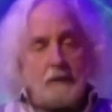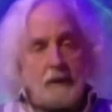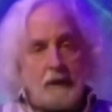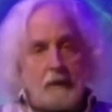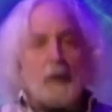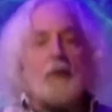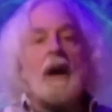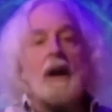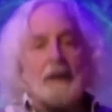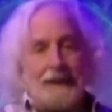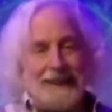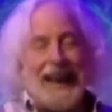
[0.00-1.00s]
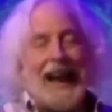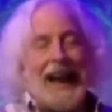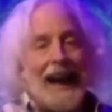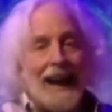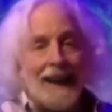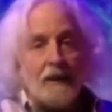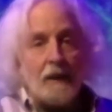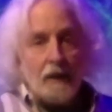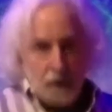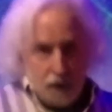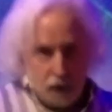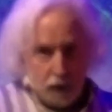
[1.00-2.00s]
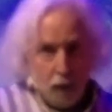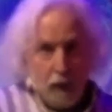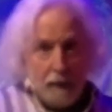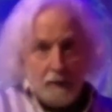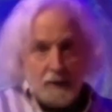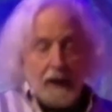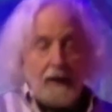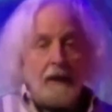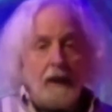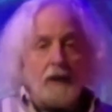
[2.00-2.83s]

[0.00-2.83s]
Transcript: periodically add to the website.